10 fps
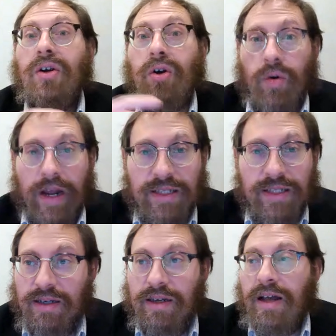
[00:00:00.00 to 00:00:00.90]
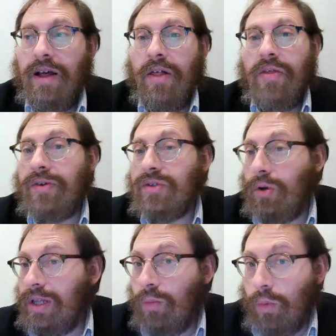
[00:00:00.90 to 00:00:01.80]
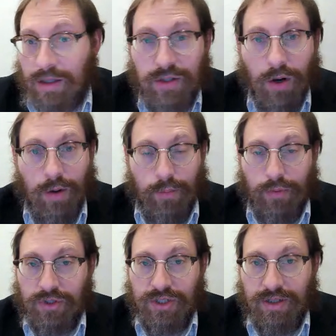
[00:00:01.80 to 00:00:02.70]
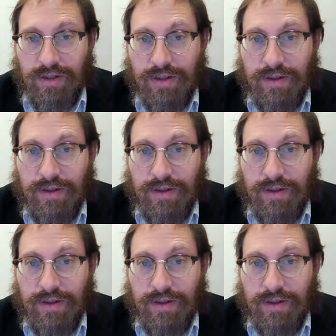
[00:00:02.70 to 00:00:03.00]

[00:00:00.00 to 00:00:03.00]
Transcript: crazy. There's only one Torah portion